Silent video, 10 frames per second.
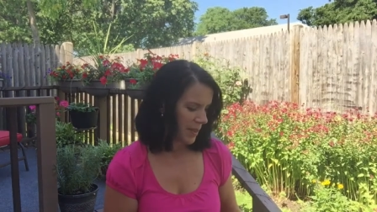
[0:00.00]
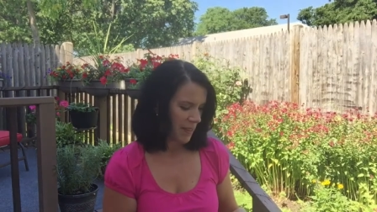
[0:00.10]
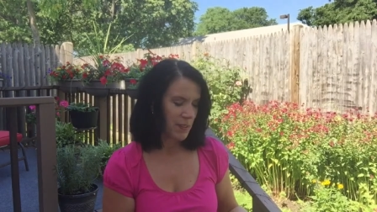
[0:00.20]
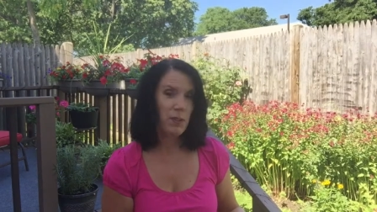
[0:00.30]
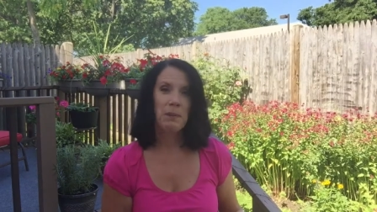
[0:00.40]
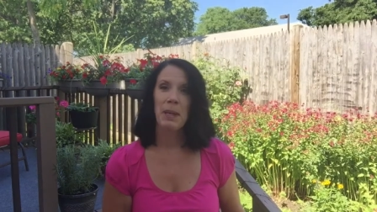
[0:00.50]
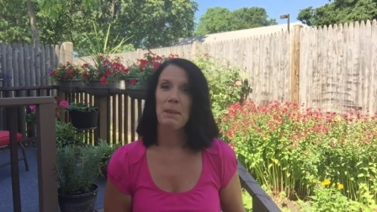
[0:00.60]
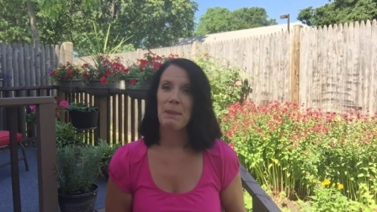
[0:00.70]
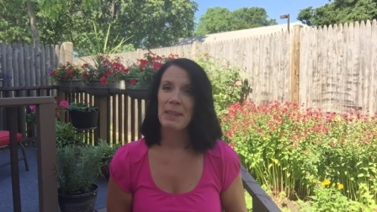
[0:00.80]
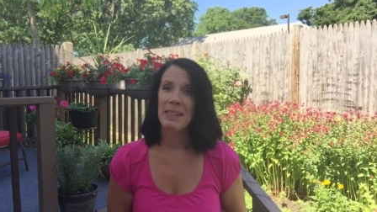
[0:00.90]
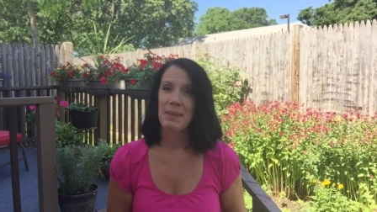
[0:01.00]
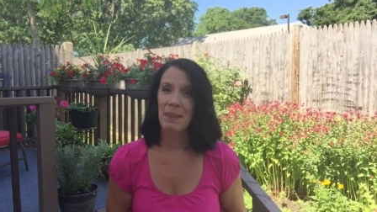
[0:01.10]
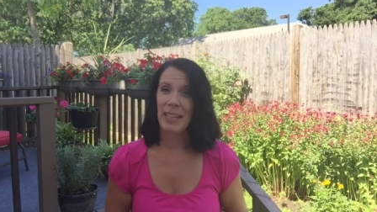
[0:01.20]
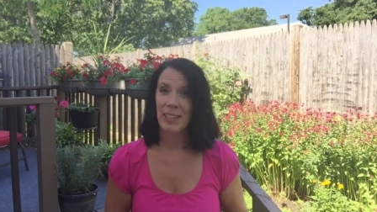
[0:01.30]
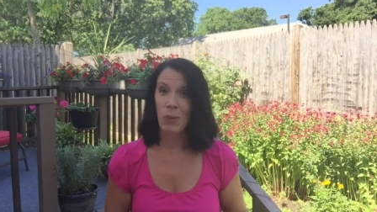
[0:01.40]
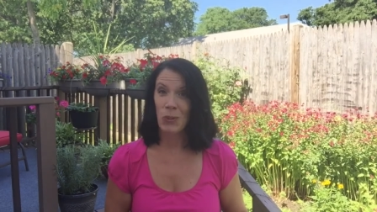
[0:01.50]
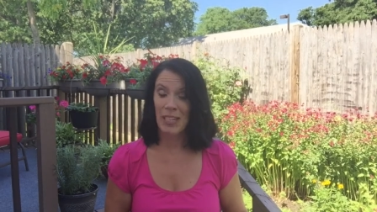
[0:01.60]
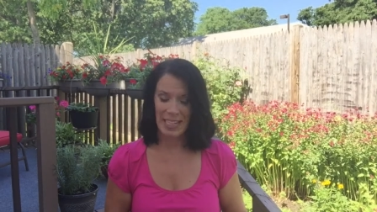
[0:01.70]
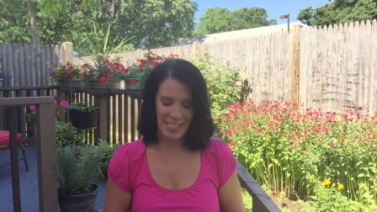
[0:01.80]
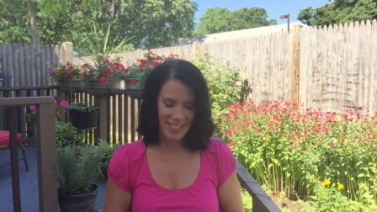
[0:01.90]
This one might make me seem like an old
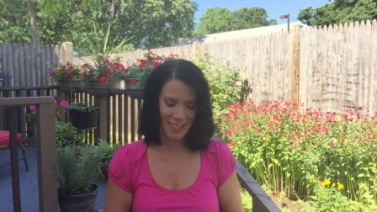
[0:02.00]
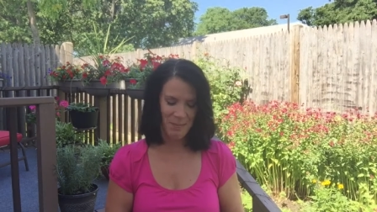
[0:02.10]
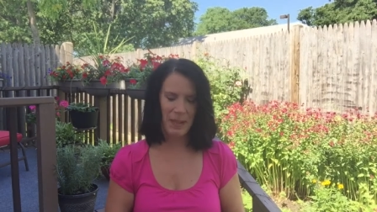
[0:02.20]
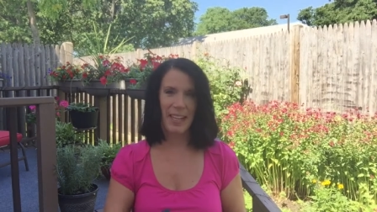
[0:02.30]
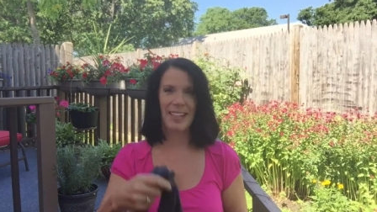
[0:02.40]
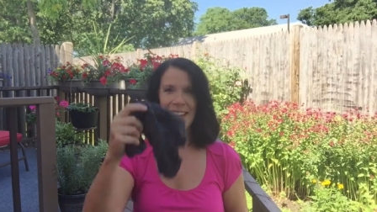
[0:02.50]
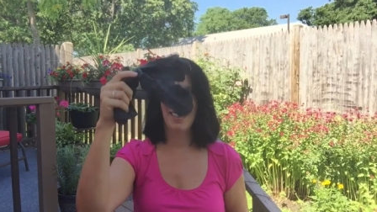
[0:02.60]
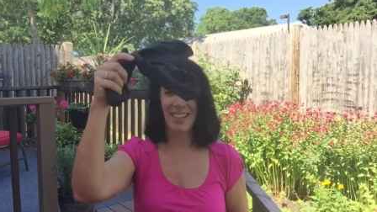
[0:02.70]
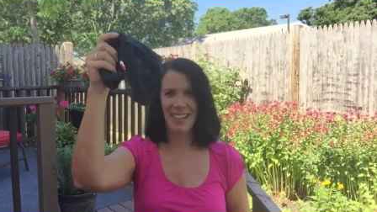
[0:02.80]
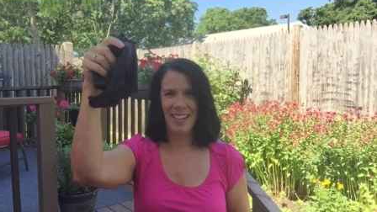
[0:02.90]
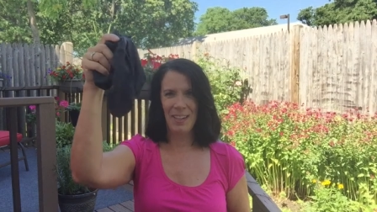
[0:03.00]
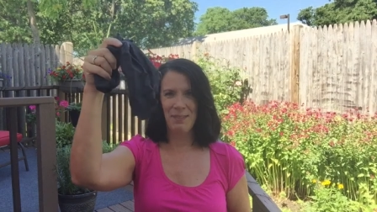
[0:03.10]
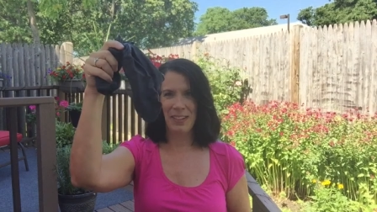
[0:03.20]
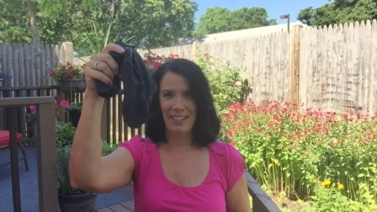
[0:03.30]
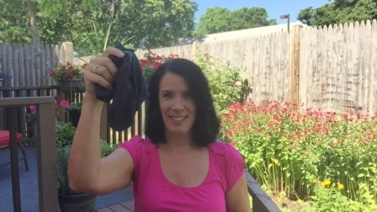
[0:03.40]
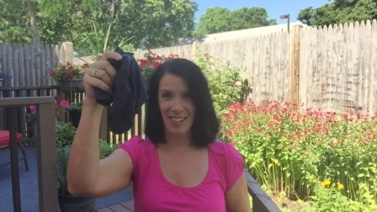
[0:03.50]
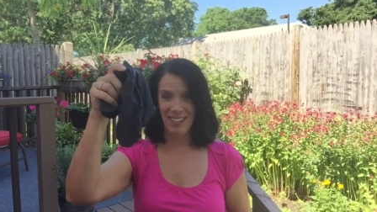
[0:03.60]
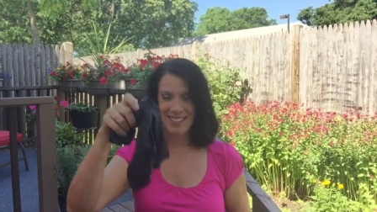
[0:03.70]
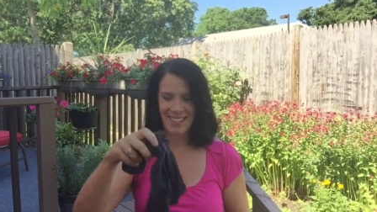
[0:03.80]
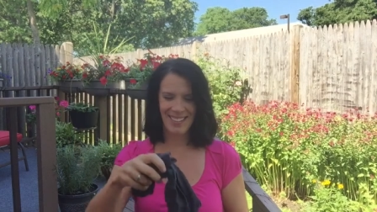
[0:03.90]
lady, but flight
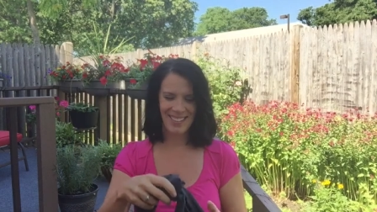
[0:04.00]
socks.